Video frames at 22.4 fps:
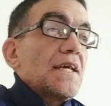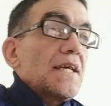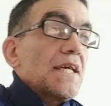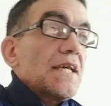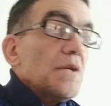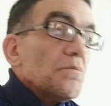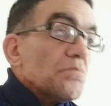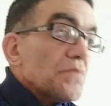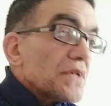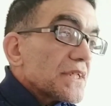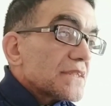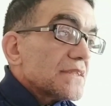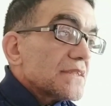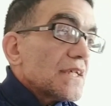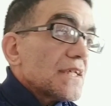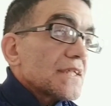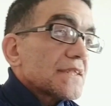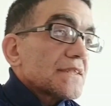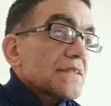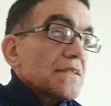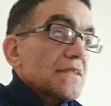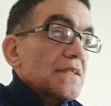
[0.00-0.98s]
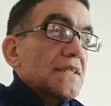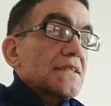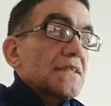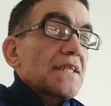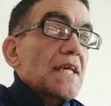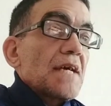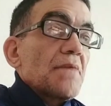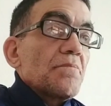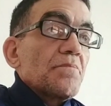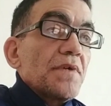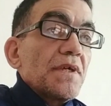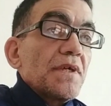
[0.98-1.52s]
In business, it
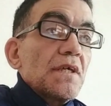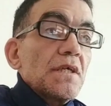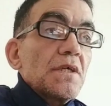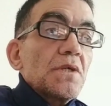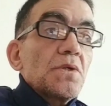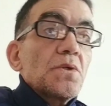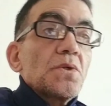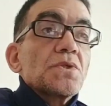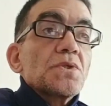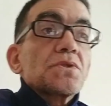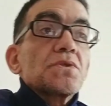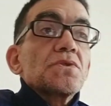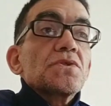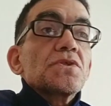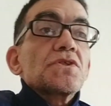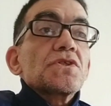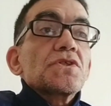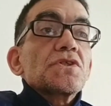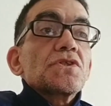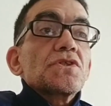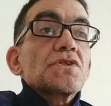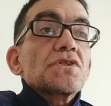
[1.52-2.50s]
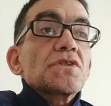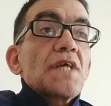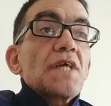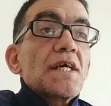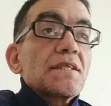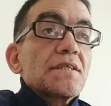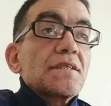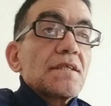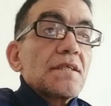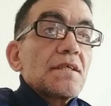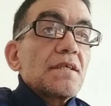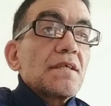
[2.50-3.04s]
can be used to
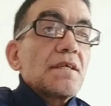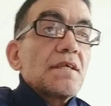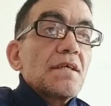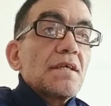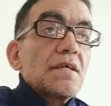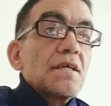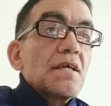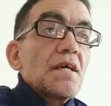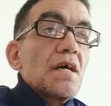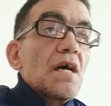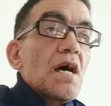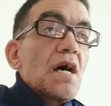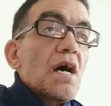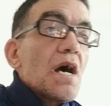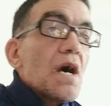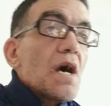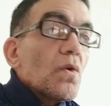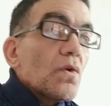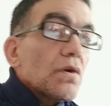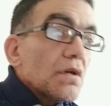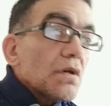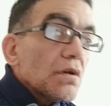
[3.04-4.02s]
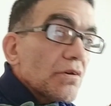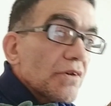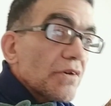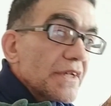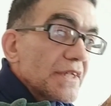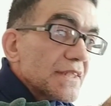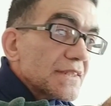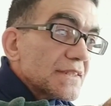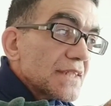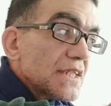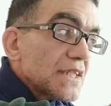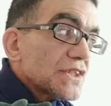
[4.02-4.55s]
study how
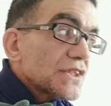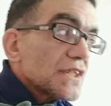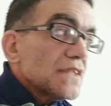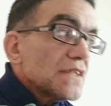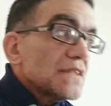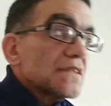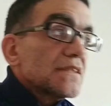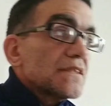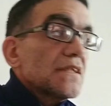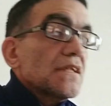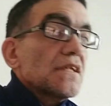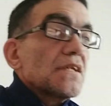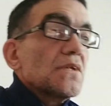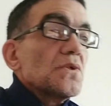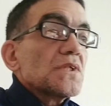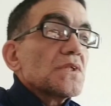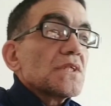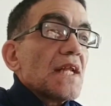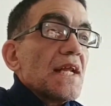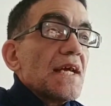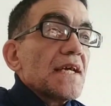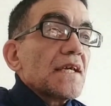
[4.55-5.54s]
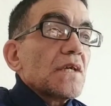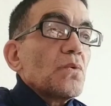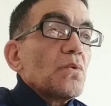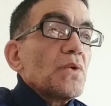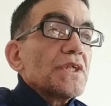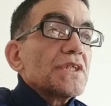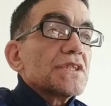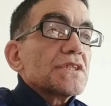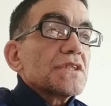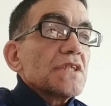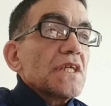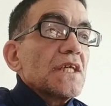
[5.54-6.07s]
organizations use
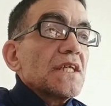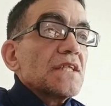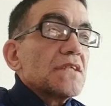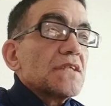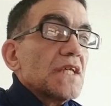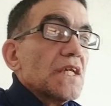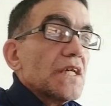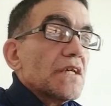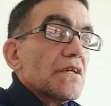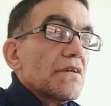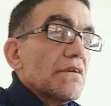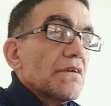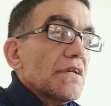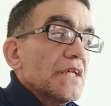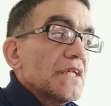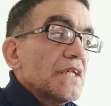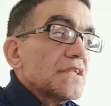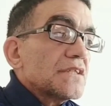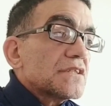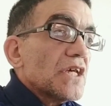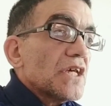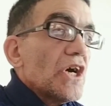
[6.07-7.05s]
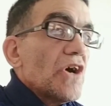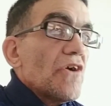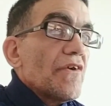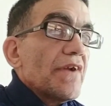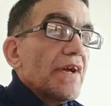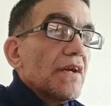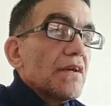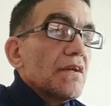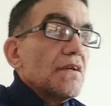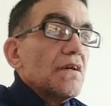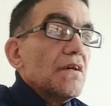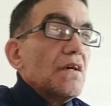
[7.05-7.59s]
language in their
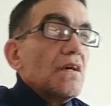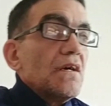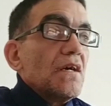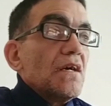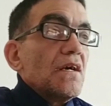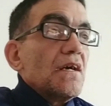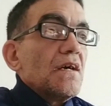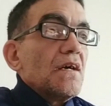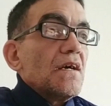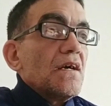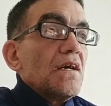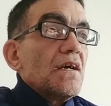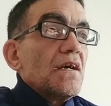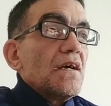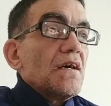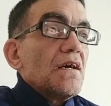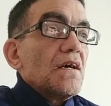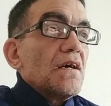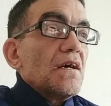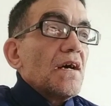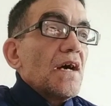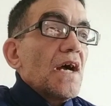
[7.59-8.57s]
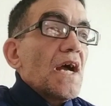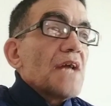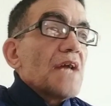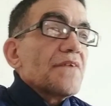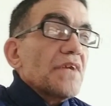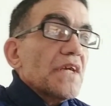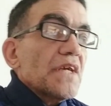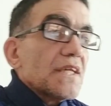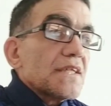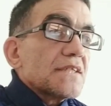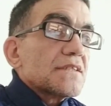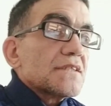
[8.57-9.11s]
internal and
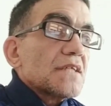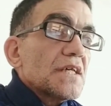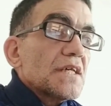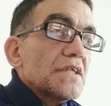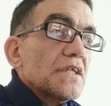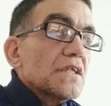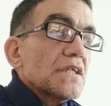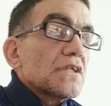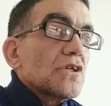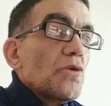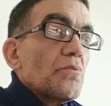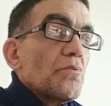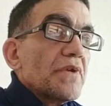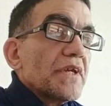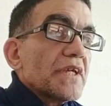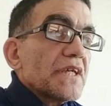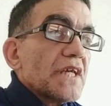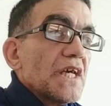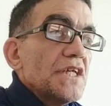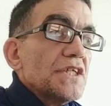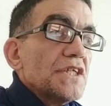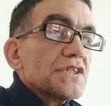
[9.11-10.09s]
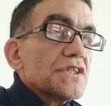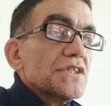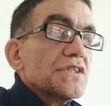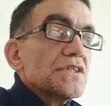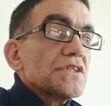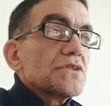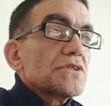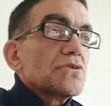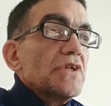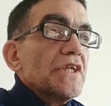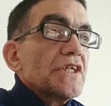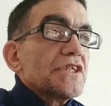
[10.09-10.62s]
external communications
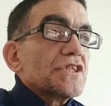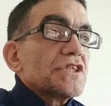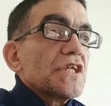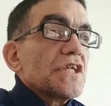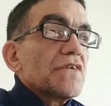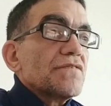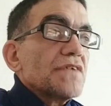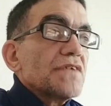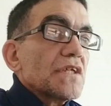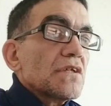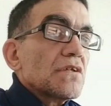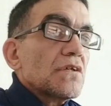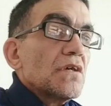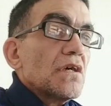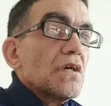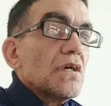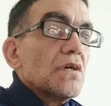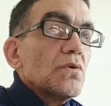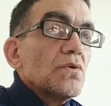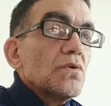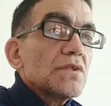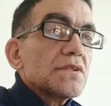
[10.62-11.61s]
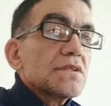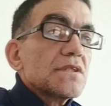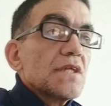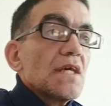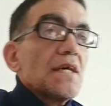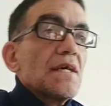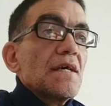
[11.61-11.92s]
to achieve their goals,